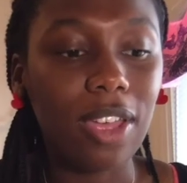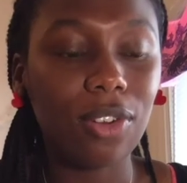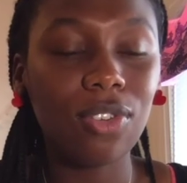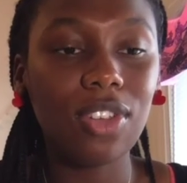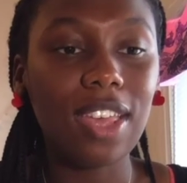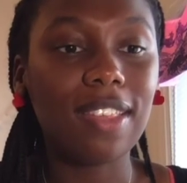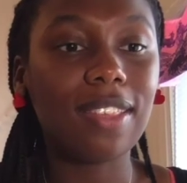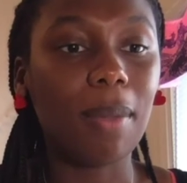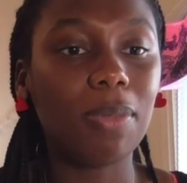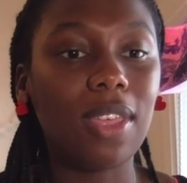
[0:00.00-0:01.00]
energy is
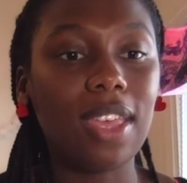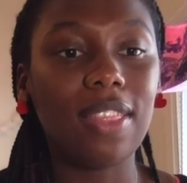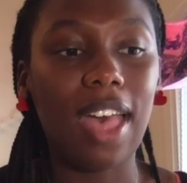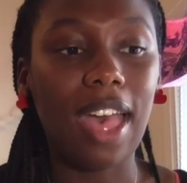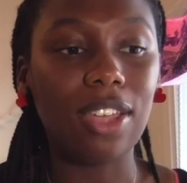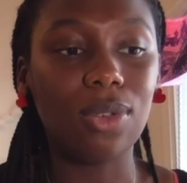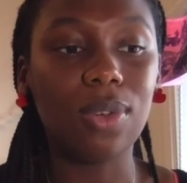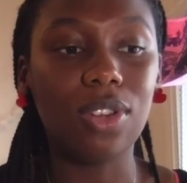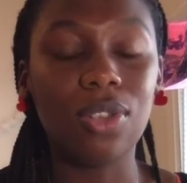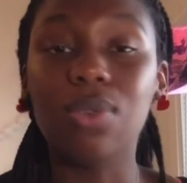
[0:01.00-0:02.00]
something that you
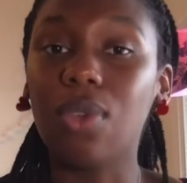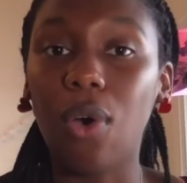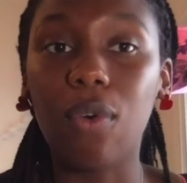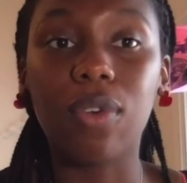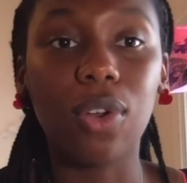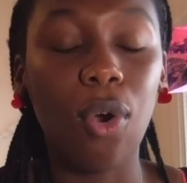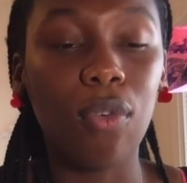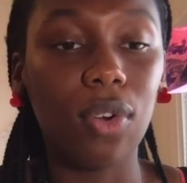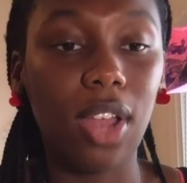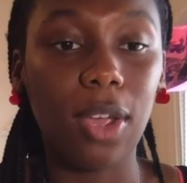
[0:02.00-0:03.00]
can use over and
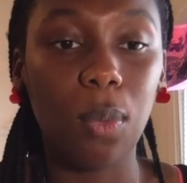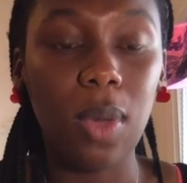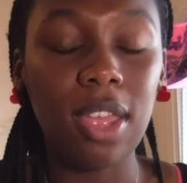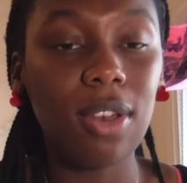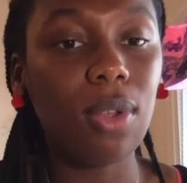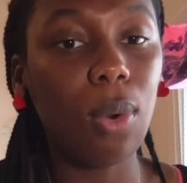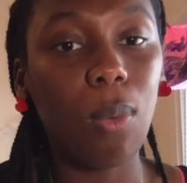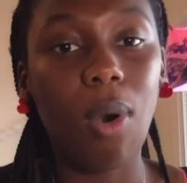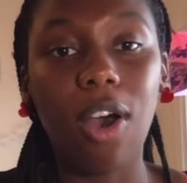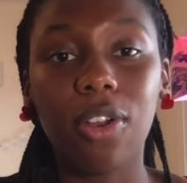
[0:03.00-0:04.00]
over, like wind,
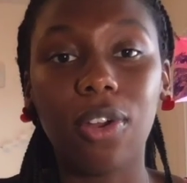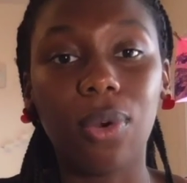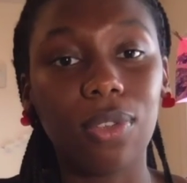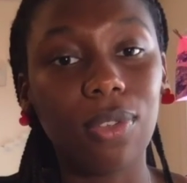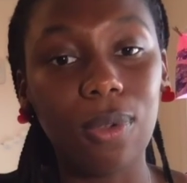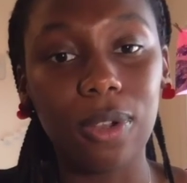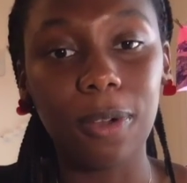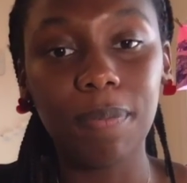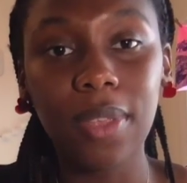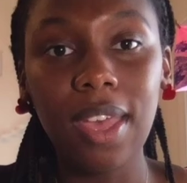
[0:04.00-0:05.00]
water, or
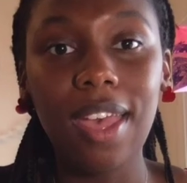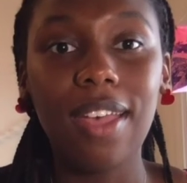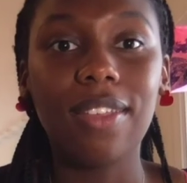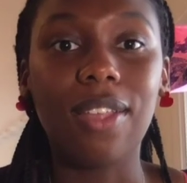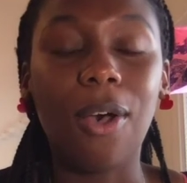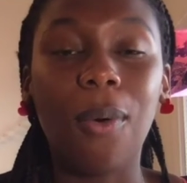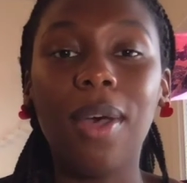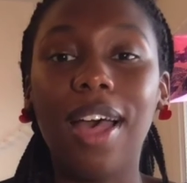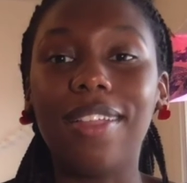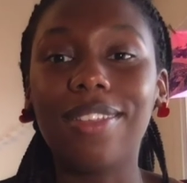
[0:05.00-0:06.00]
solar. So
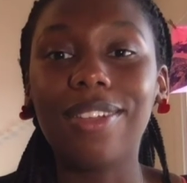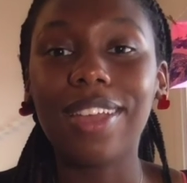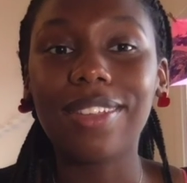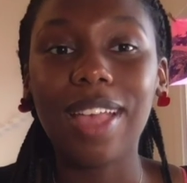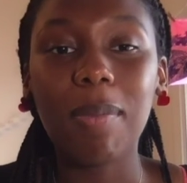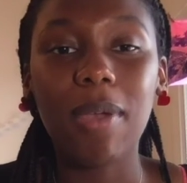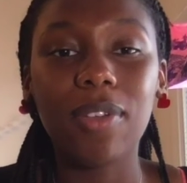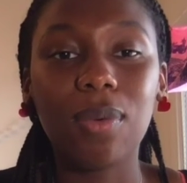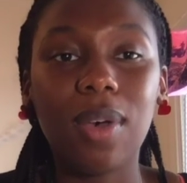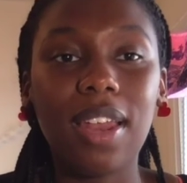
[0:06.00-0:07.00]
until next time,
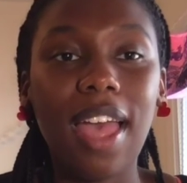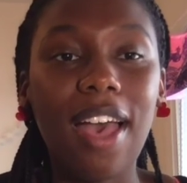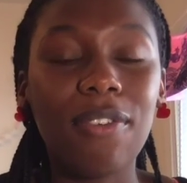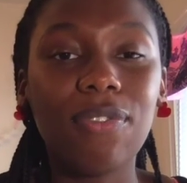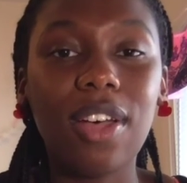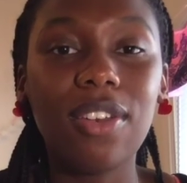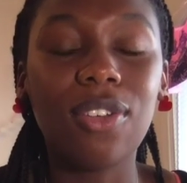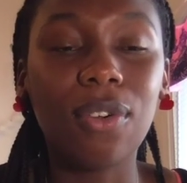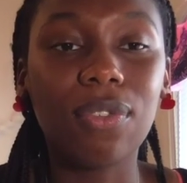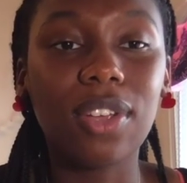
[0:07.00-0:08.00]
everyone, have fun.
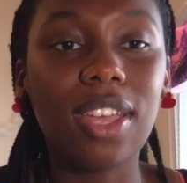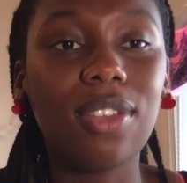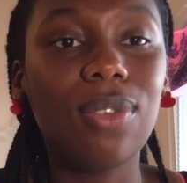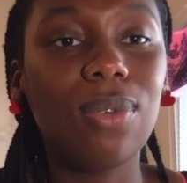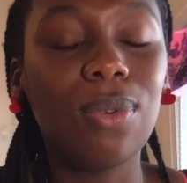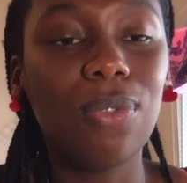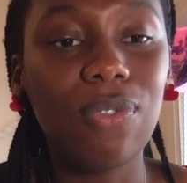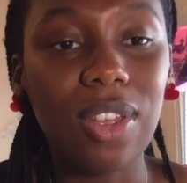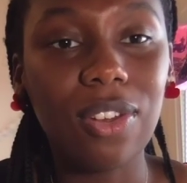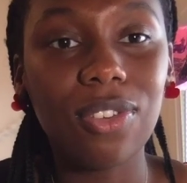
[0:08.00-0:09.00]
Don't forget to
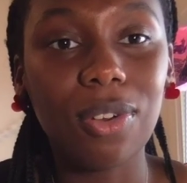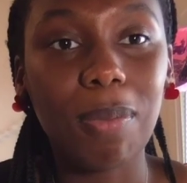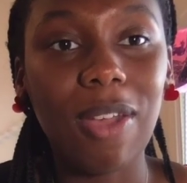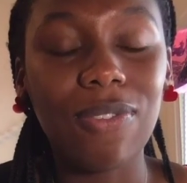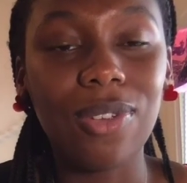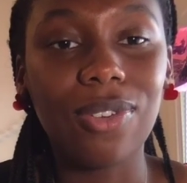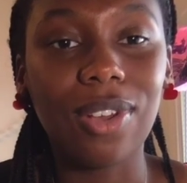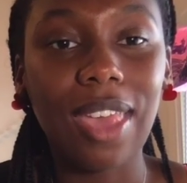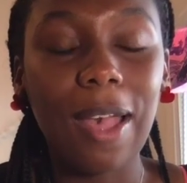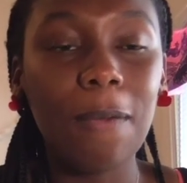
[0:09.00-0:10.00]
finish your My Future
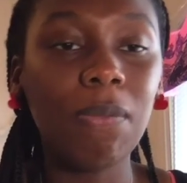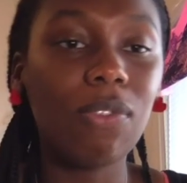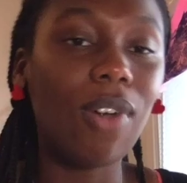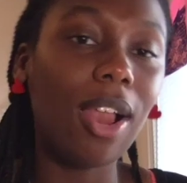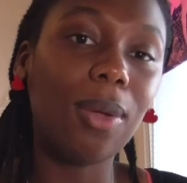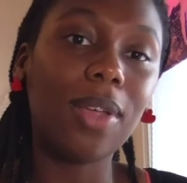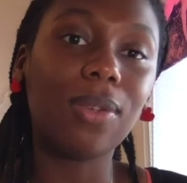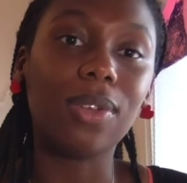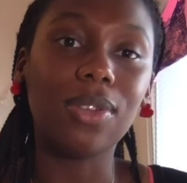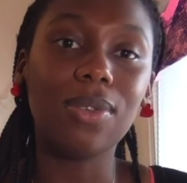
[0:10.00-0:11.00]
account. Follow us
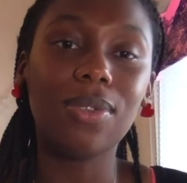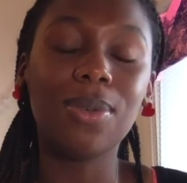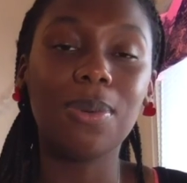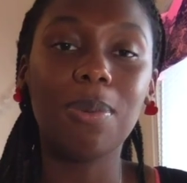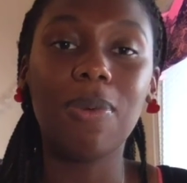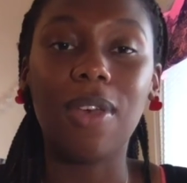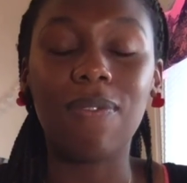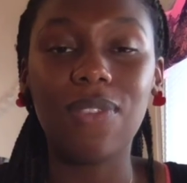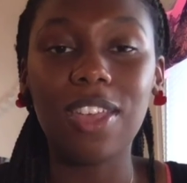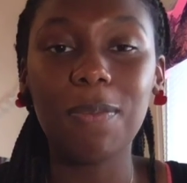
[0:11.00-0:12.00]
on YouTube
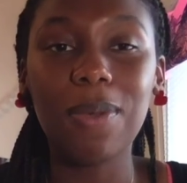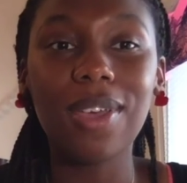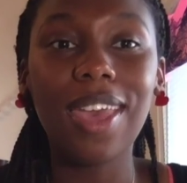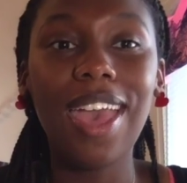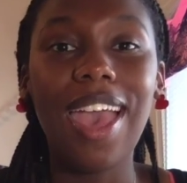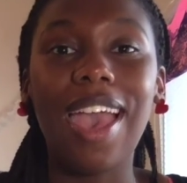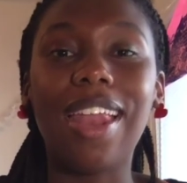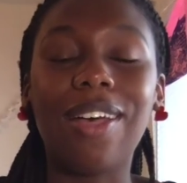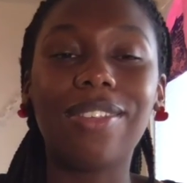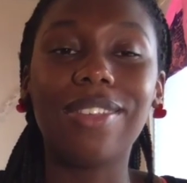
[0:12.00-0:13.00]
and Facebook, and
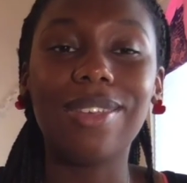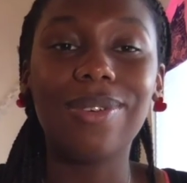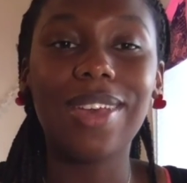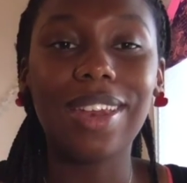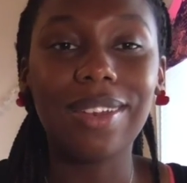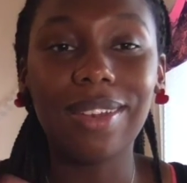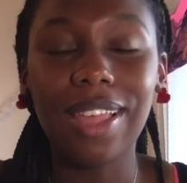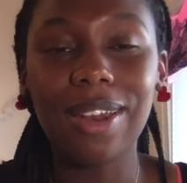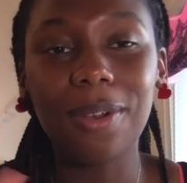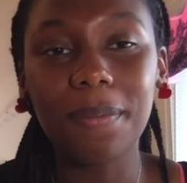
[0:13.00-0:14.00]
I'll see you again
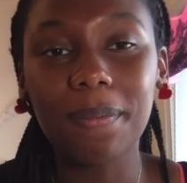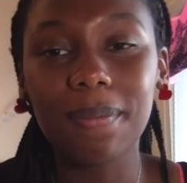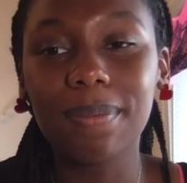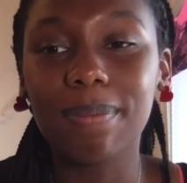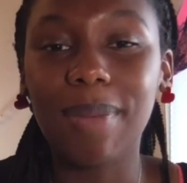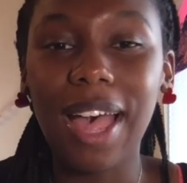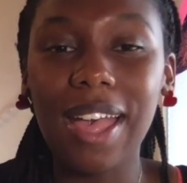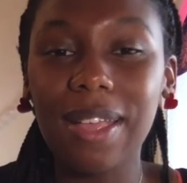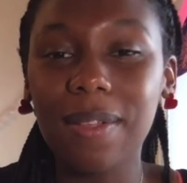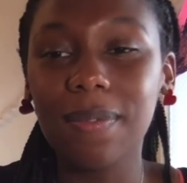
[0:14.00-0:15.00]
later. Bye.